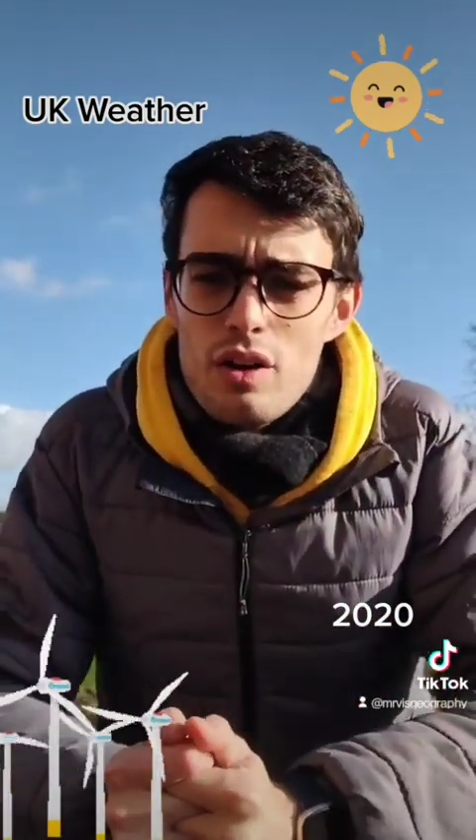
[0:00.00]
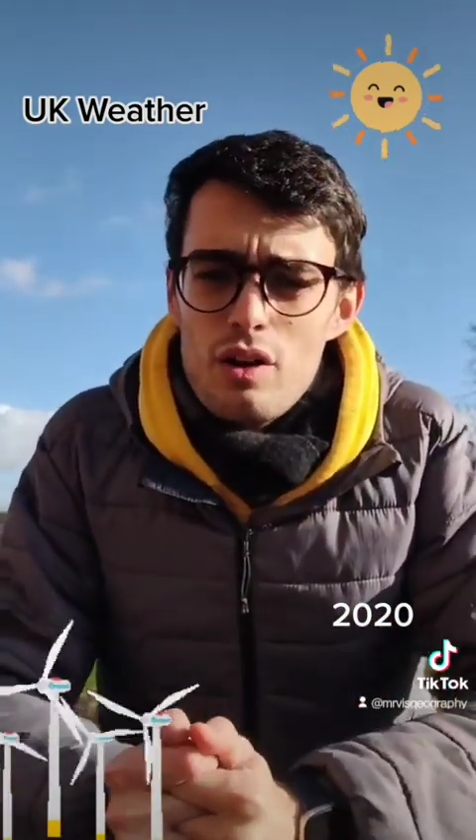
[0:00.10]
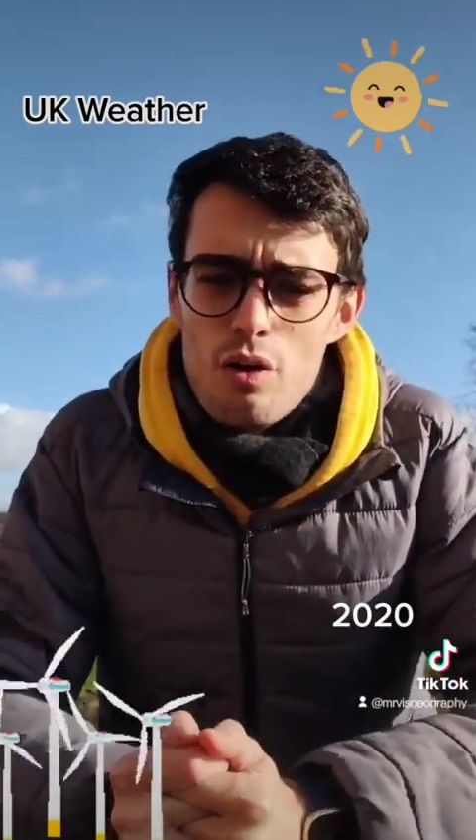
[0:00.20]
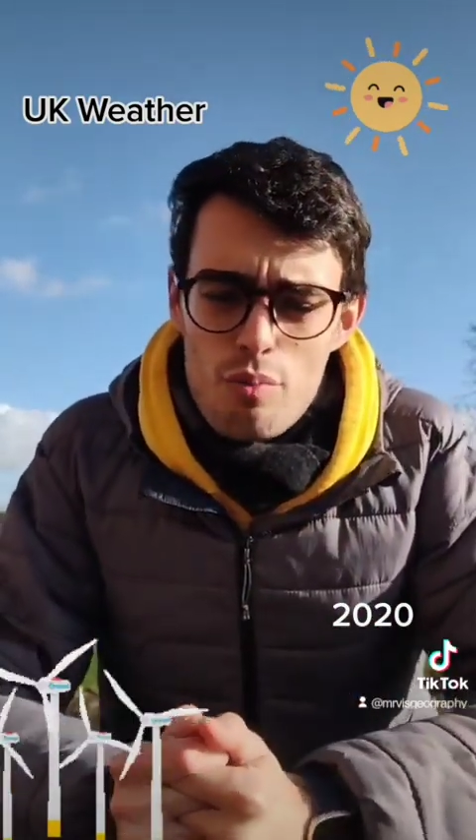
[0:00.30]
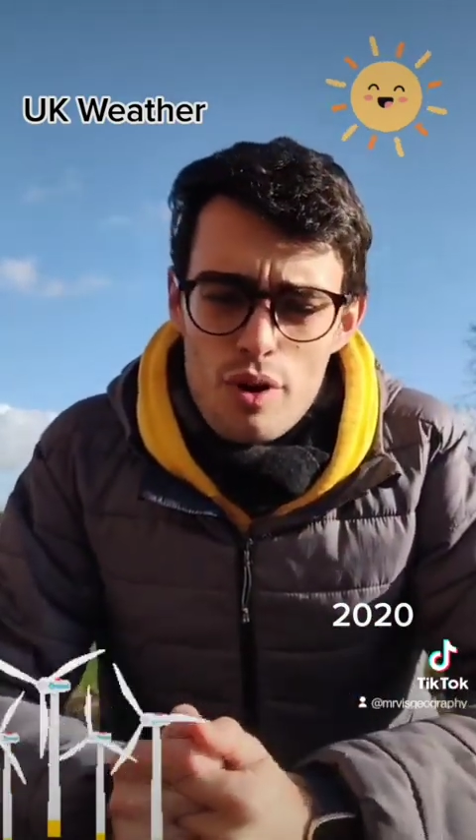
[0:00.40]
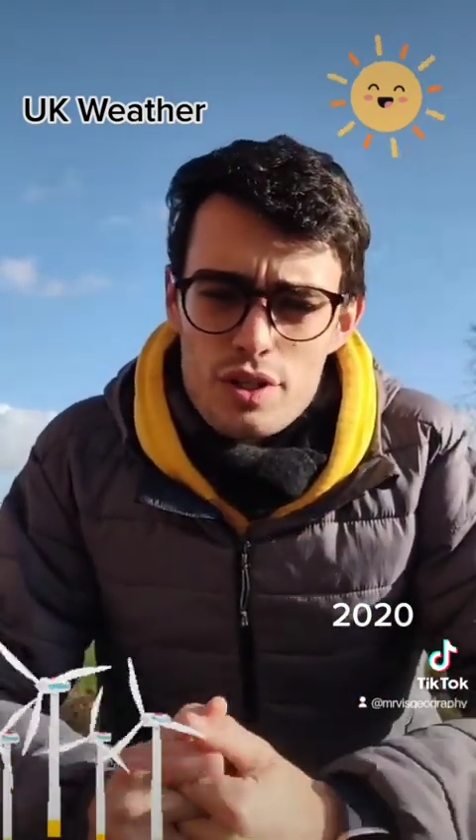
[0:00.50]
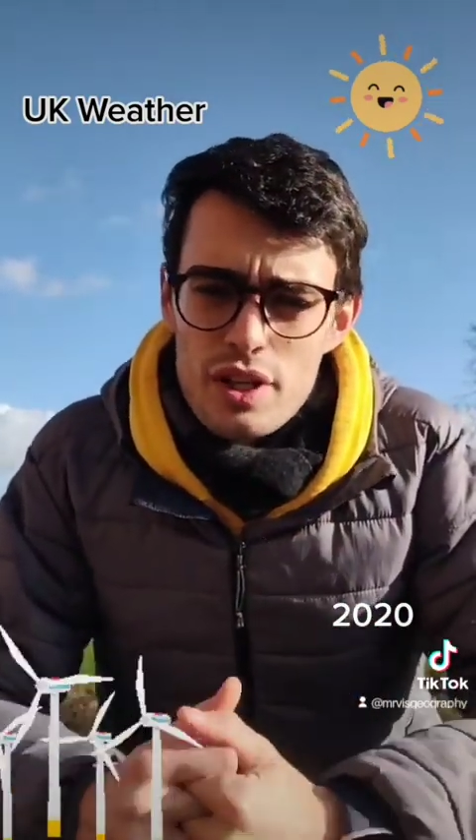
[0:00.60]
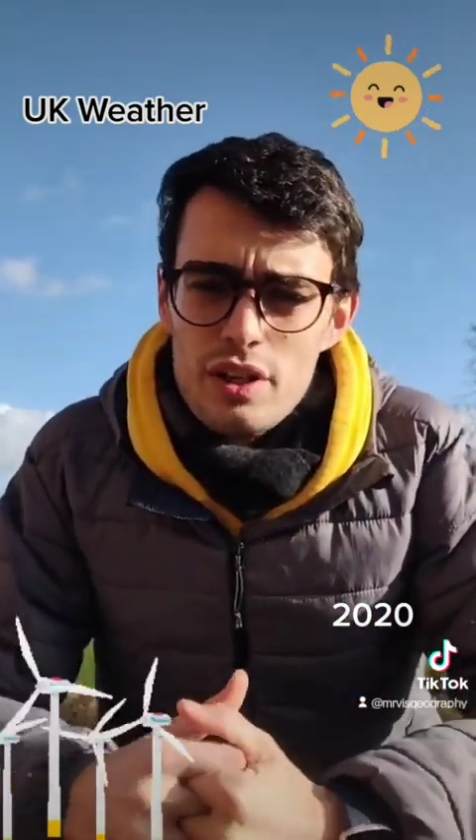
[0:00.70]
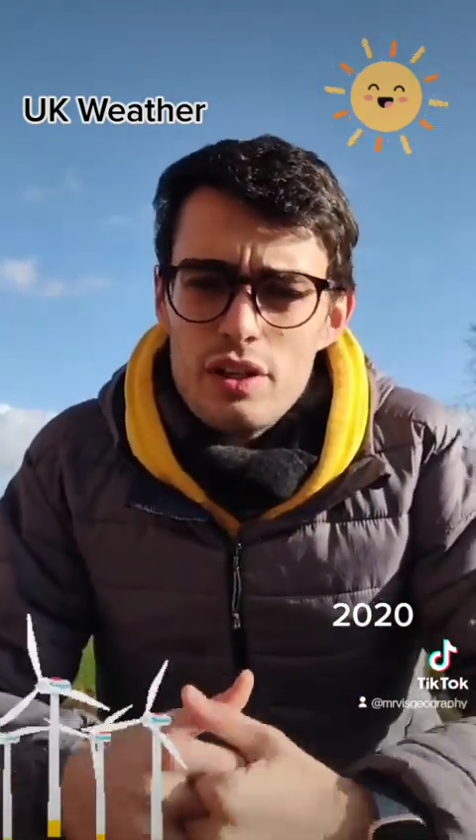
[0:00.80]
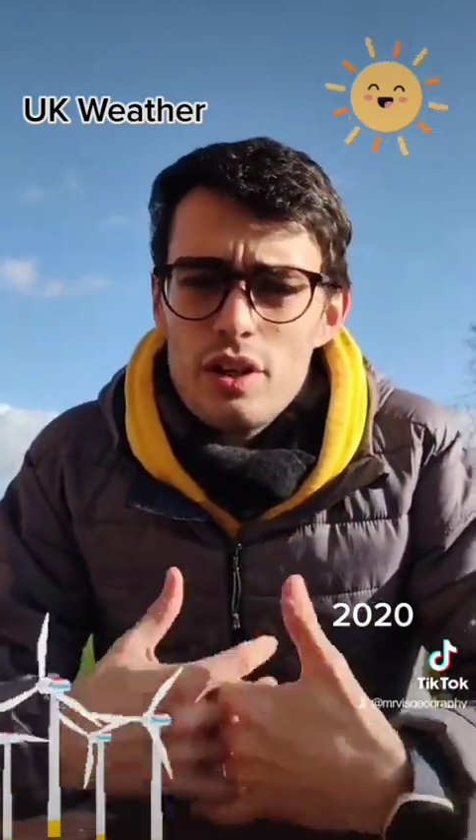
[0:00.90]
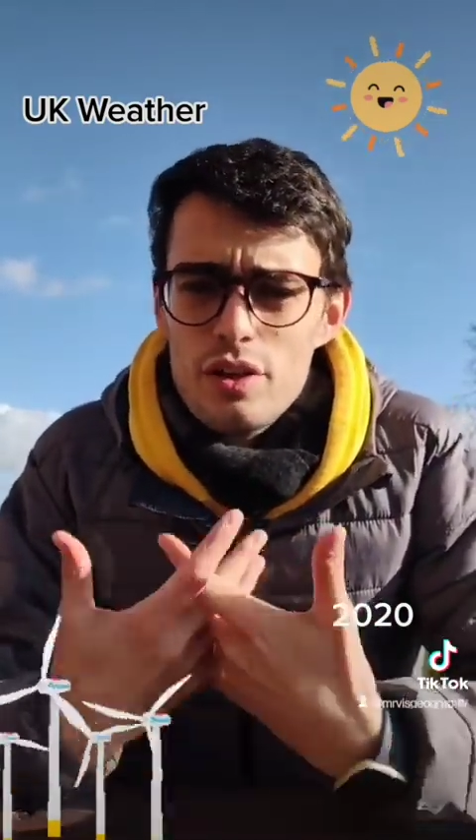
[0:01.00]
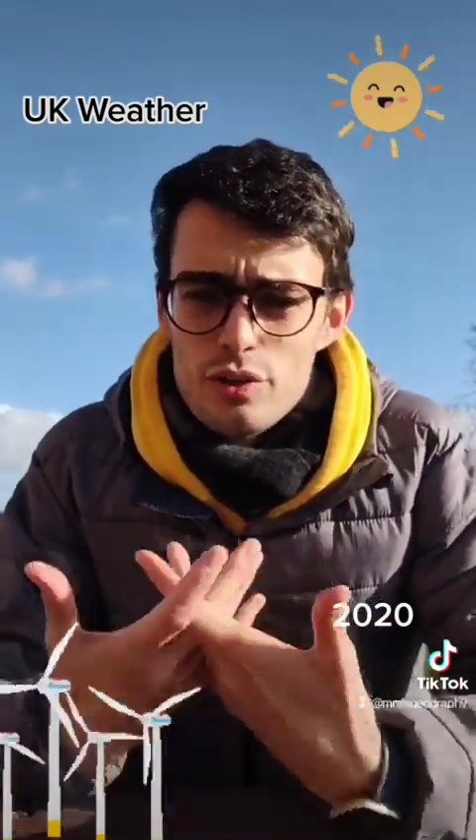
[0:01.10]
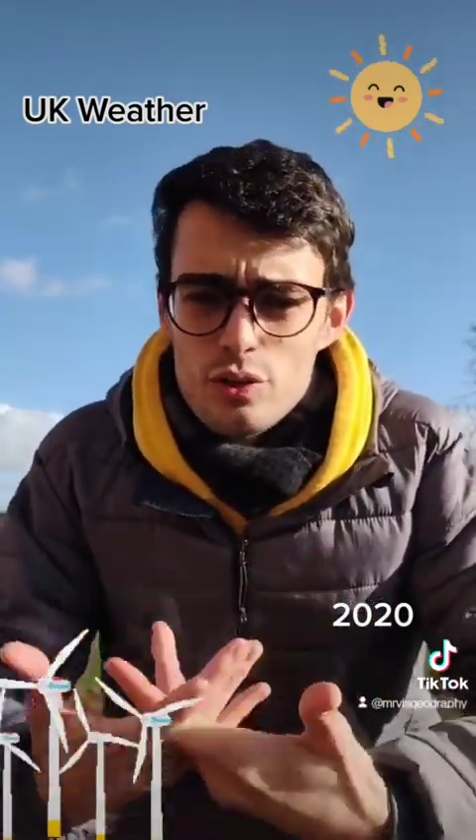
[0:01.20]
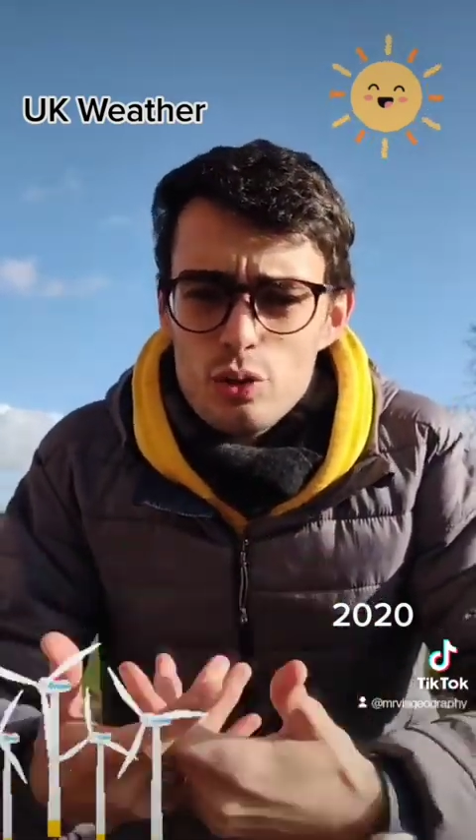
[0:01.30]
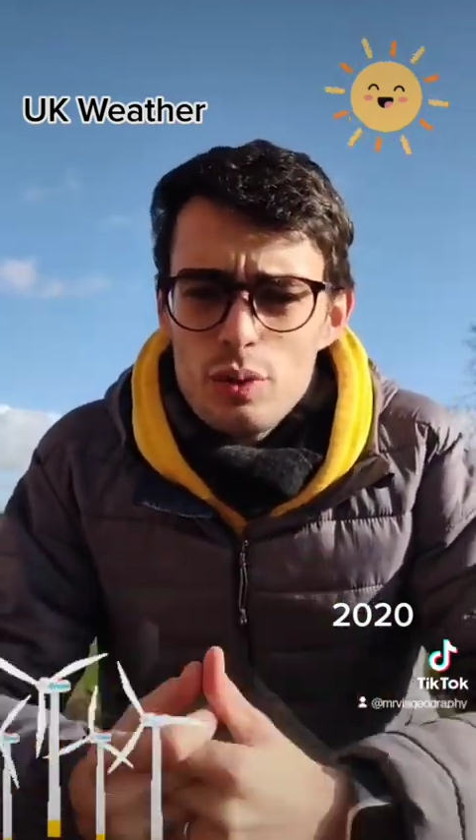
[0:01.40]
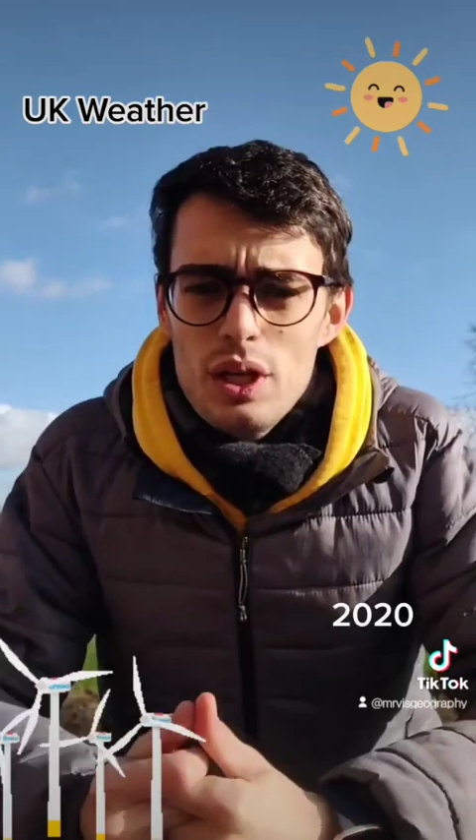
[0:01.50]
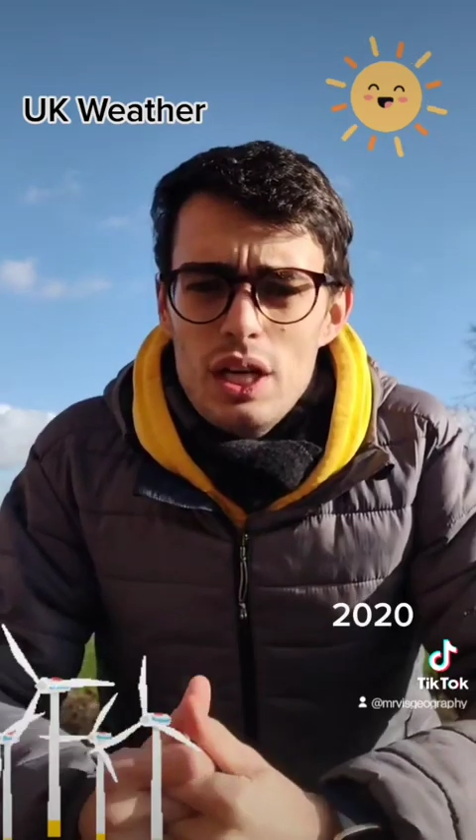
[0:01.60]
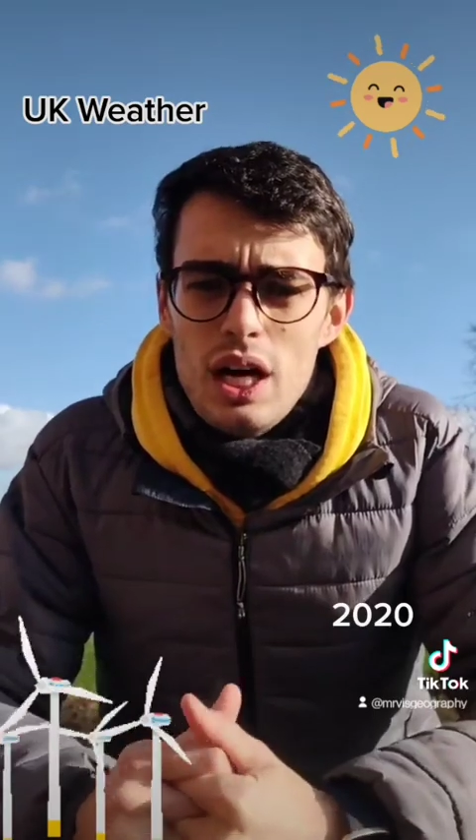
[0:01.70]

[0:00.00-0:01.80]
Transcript: low pressure and another storm.